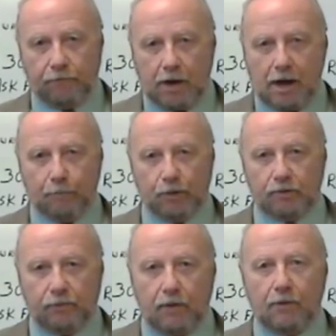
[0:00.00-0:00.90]
copies
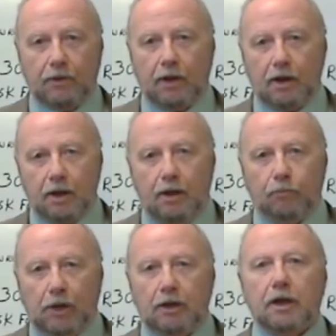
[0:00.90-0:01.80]
of everything and keep
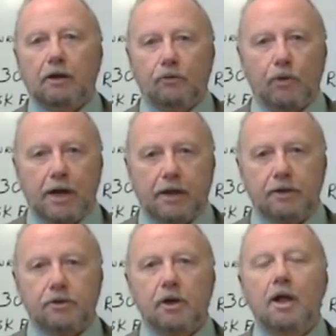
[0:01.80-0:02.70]
detailed
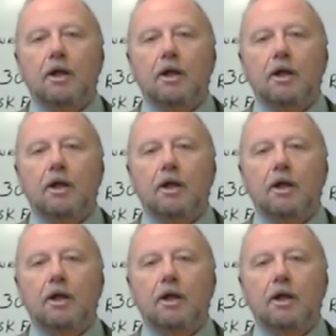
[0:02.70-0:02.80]
records